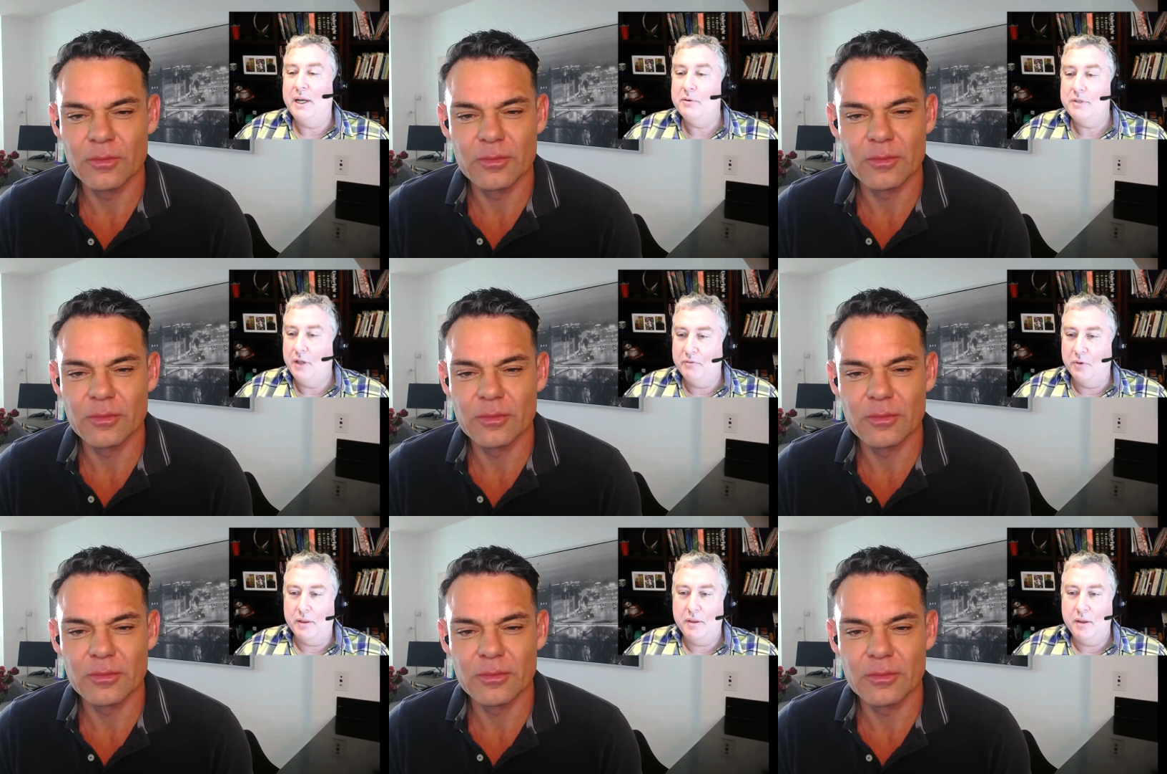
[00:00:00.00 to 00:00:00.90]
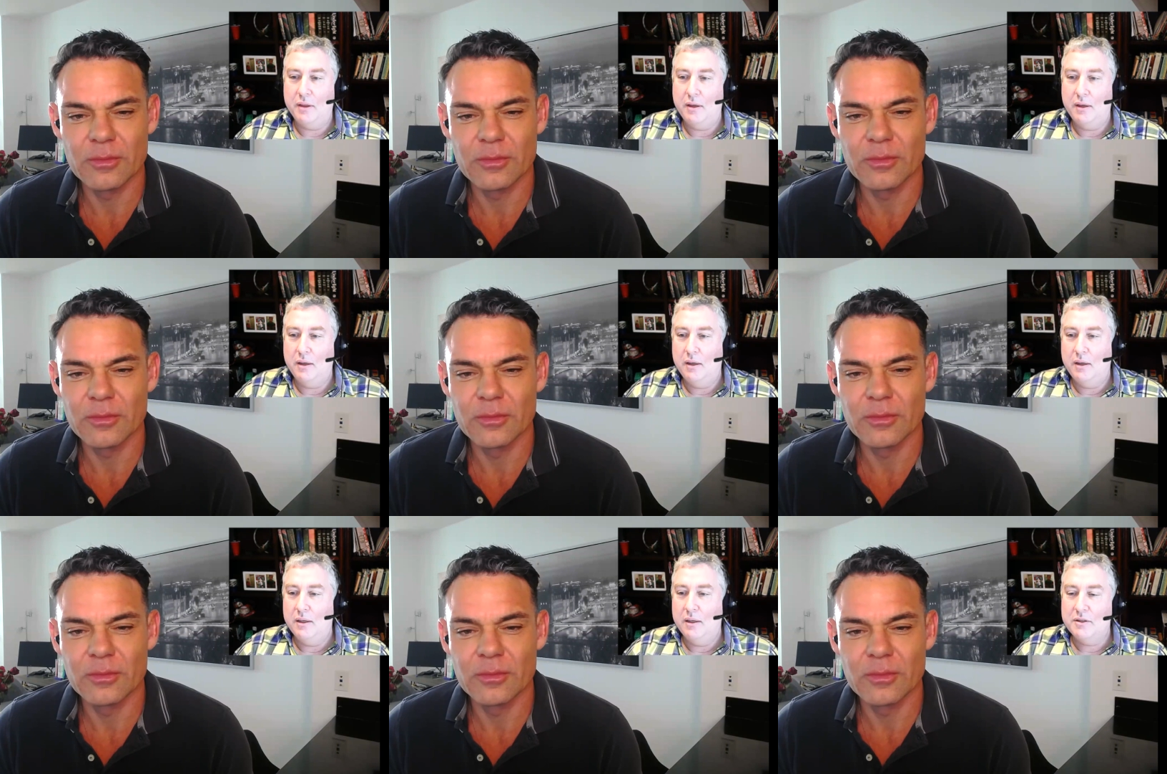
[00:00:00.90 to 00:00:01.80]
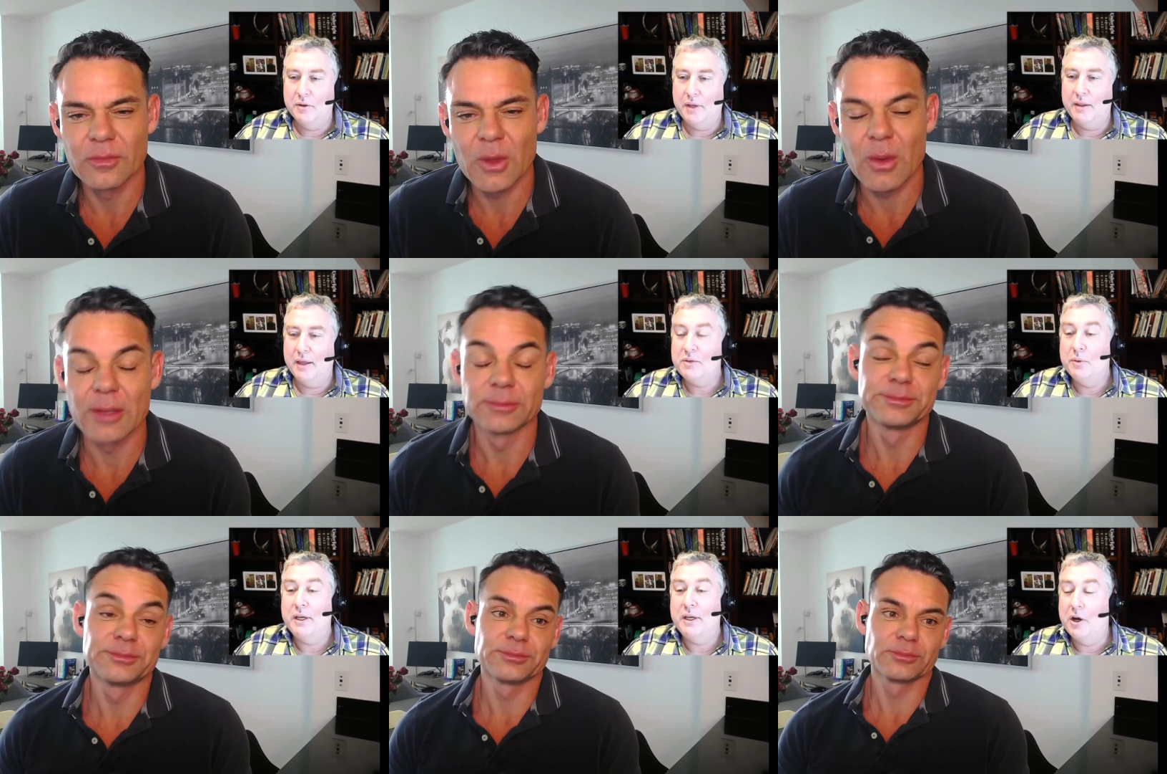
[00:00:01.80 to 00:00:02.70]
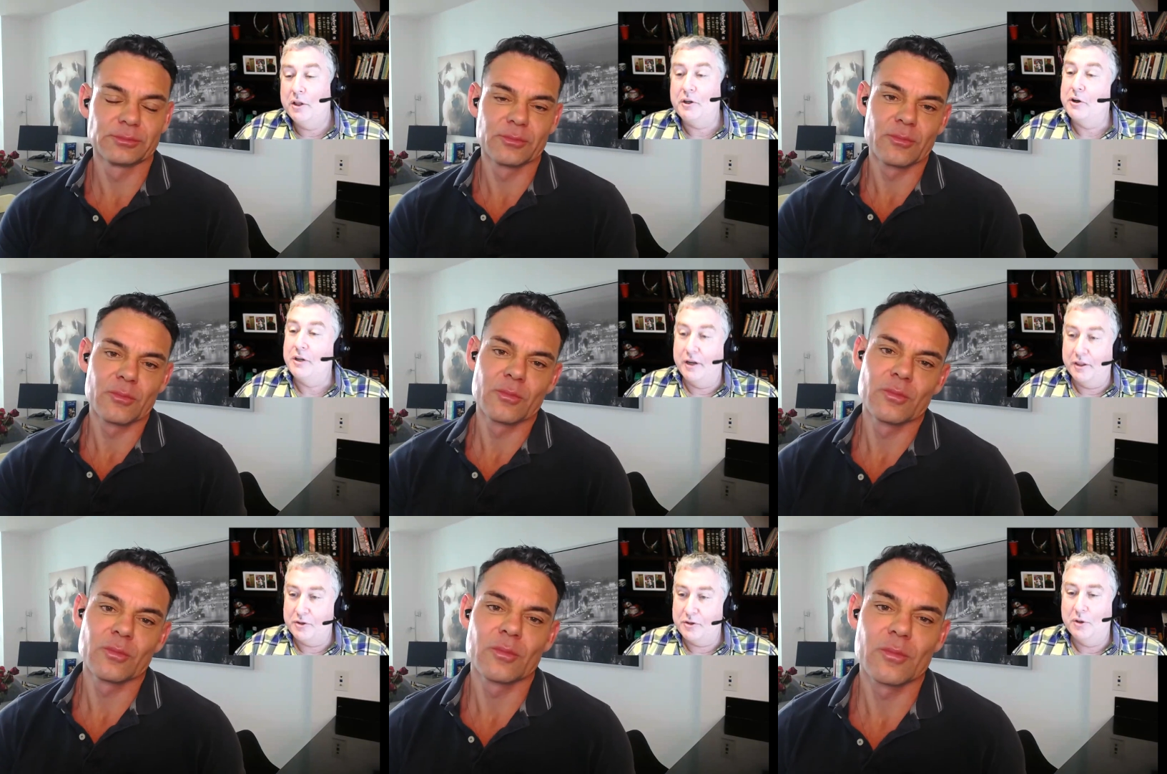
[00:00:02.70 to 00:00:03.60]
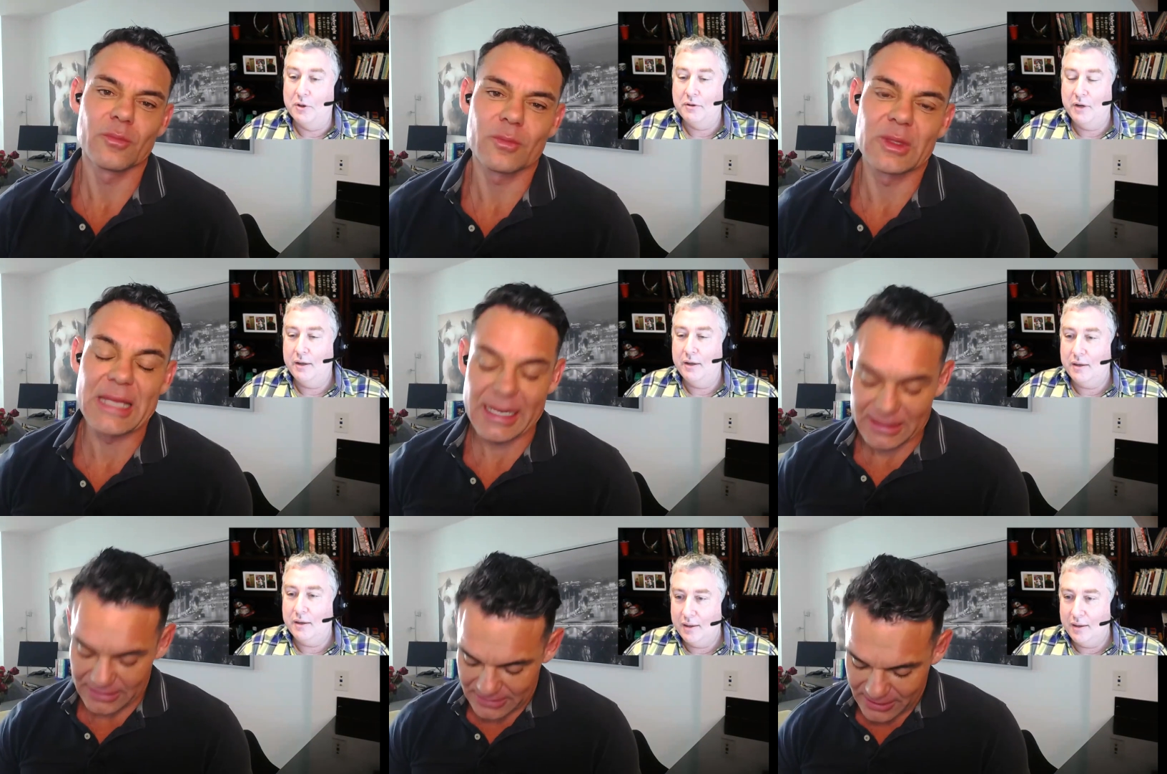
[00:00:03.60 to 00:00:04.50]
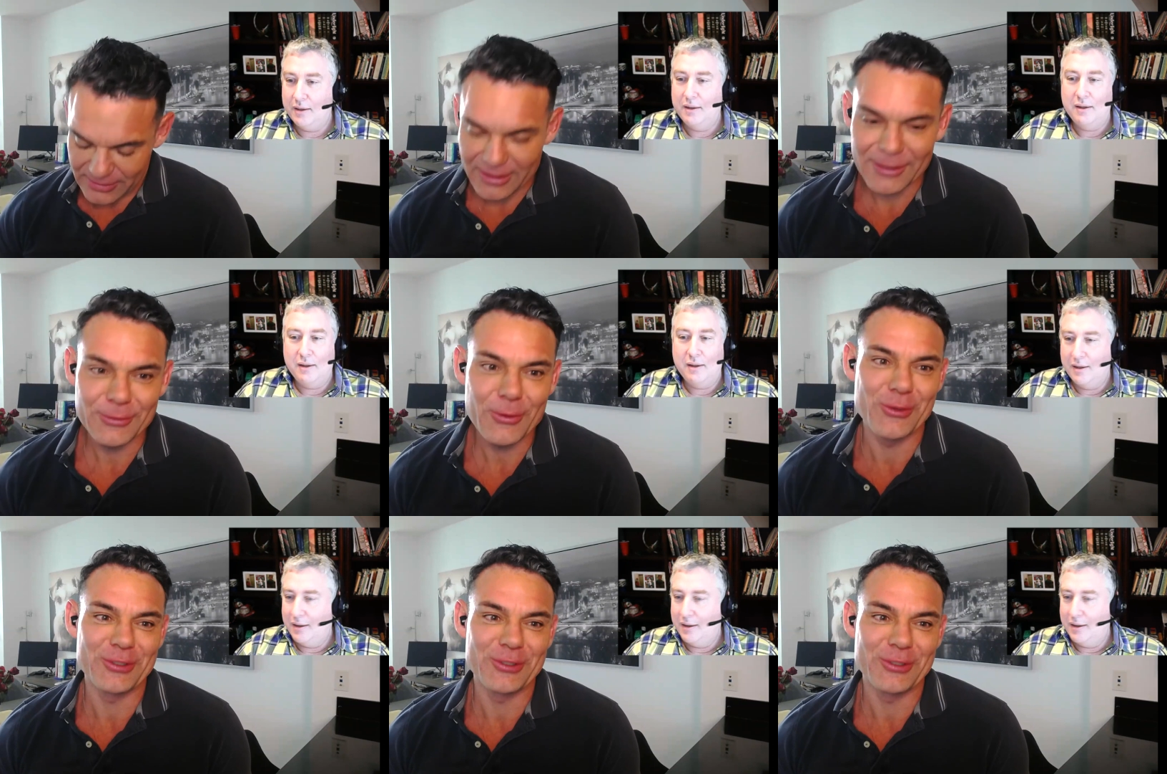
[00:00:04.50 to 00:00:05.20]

Speaker 1: I was in love with. So that, that's what they call a dark night of the soul,
Speaker 2: right? That is a dark night of the soul.